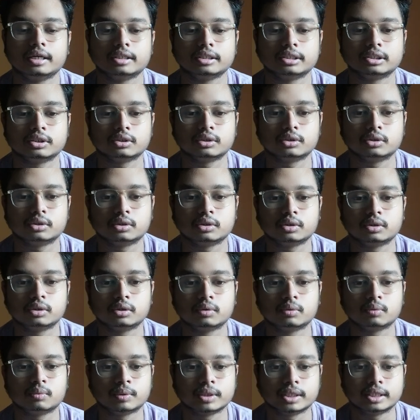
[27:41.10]

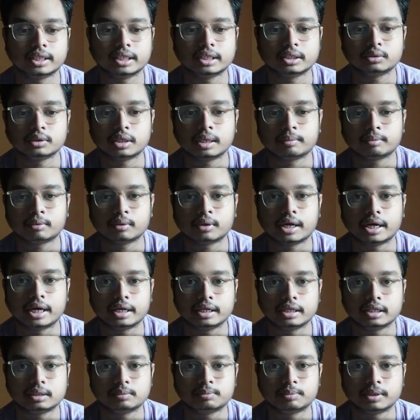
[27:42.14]
So with this we have to
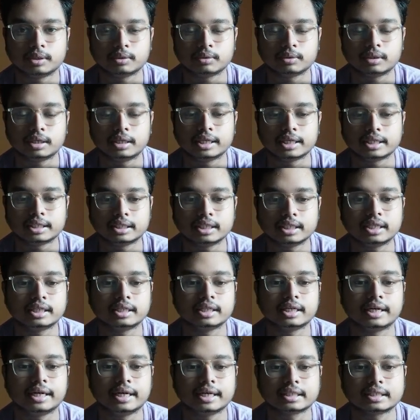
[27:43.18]
end this particular lecture. In
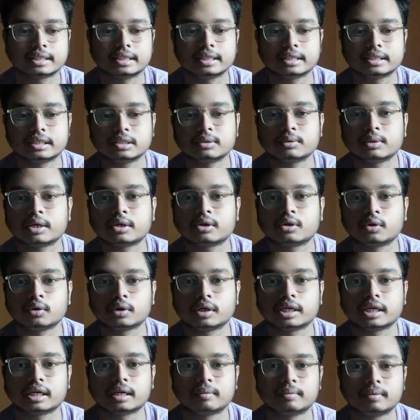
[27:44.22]
the next lecture we are
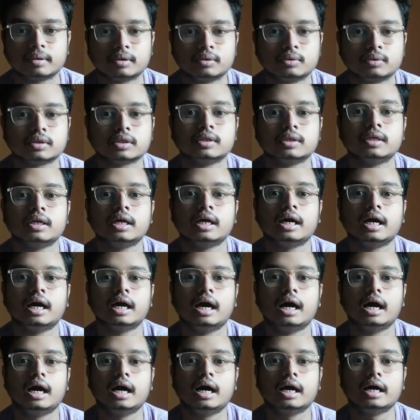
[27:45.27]
talking about
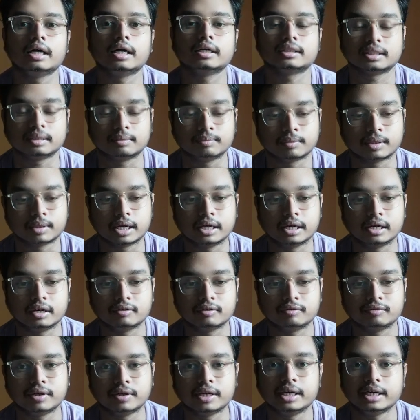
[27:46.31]
some kind
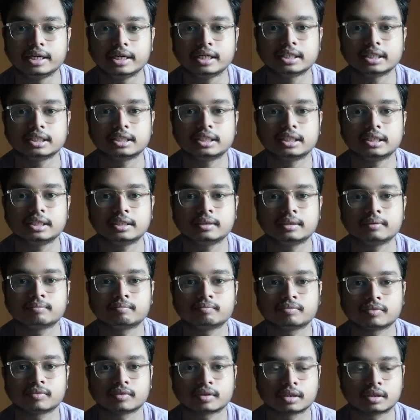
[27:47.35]
of interesting
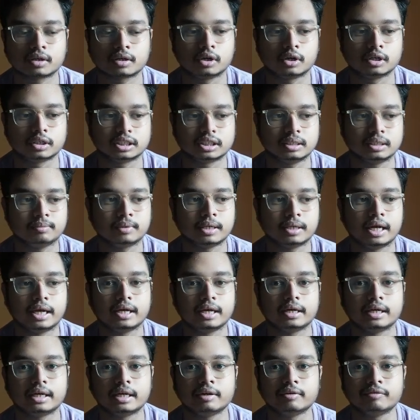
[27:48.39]
concept,
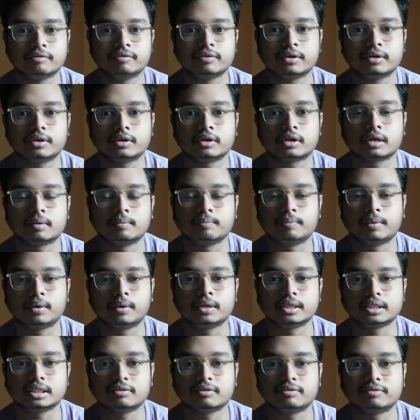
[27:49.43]
like if your
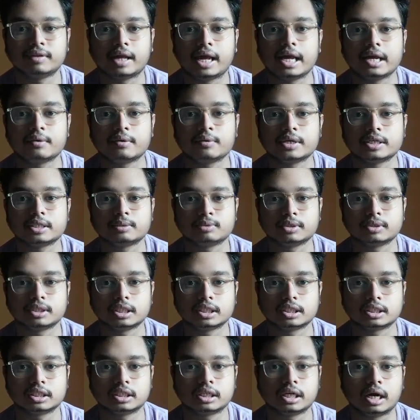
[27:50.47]
compound is a flying wedge
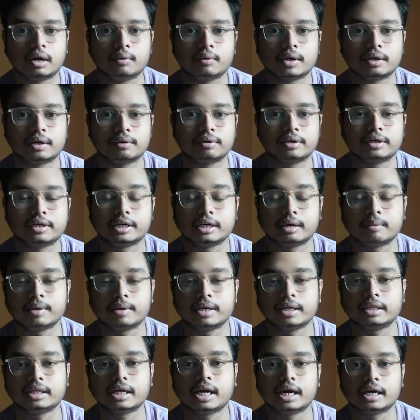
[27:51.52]
projection, how can we
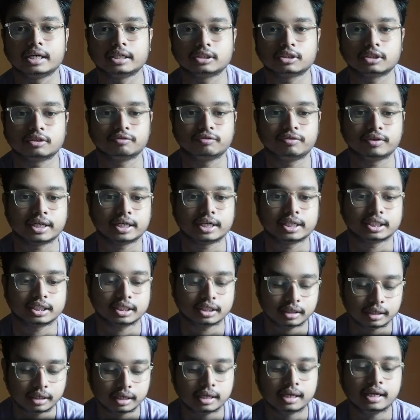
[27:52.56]
determine the RS
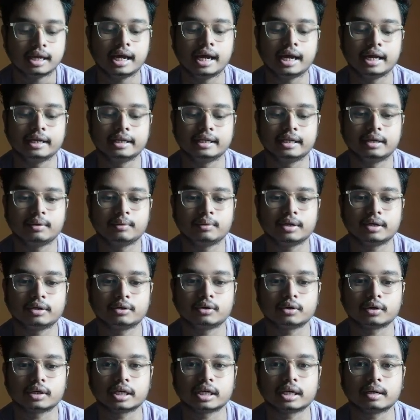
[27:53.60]
configuration? And then we are
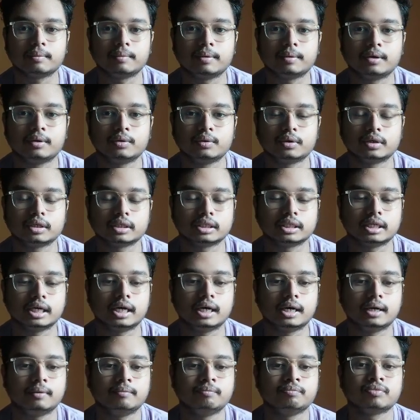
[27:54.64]
talking about
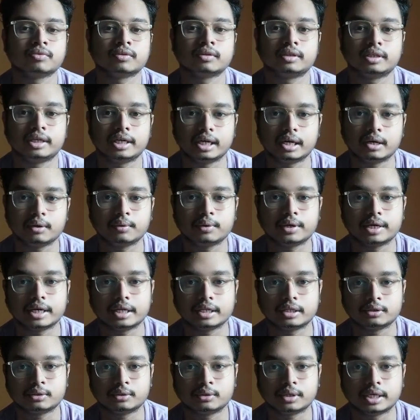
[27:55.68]
the trio
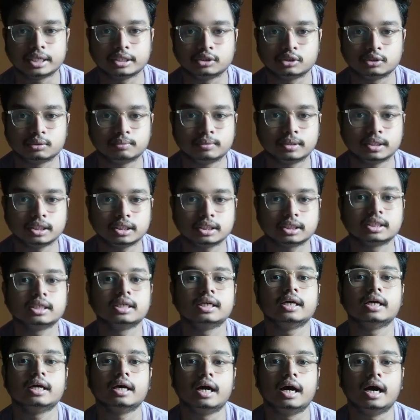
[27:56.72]
erythroisomers,
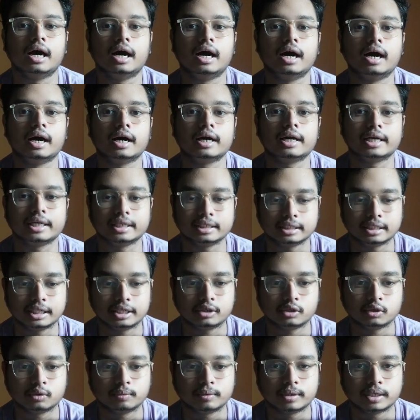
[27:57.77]
EZ
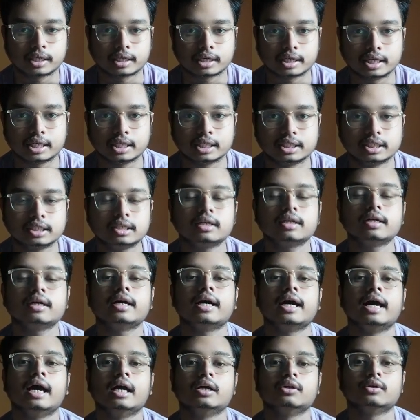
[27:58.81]
nomenclature,
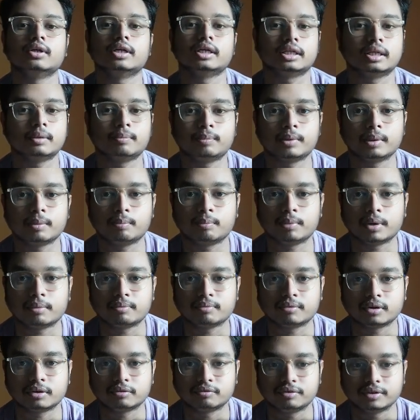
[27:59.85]
as well as the
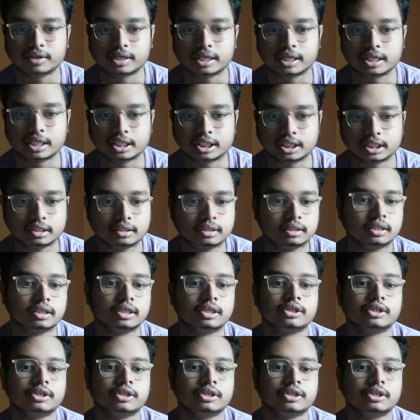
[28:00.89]
prep-prop configuration.